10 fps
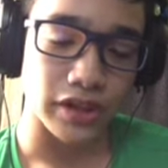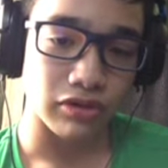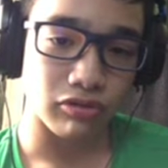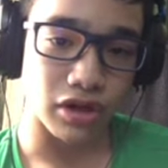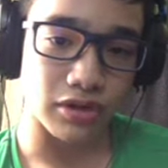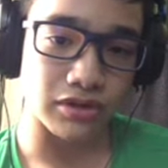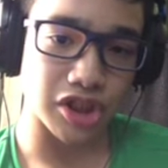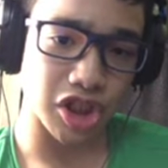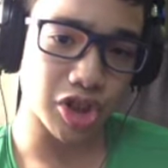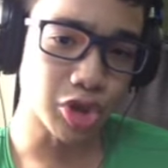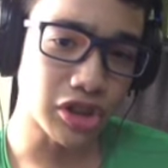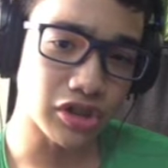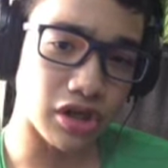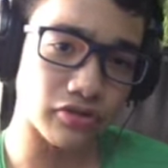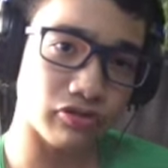where children
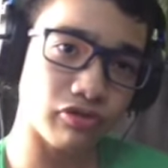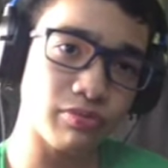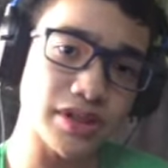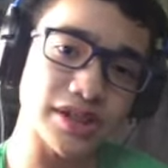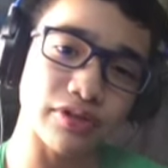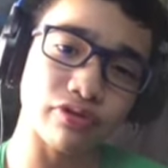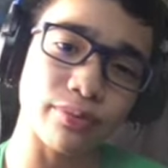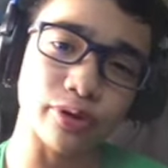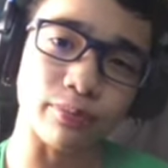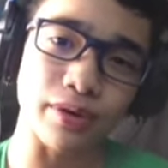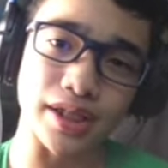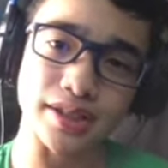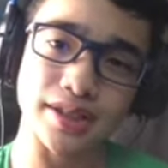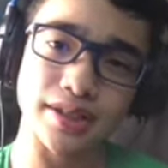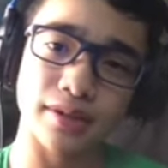gone missing from their
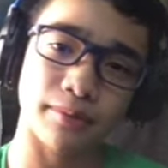beds.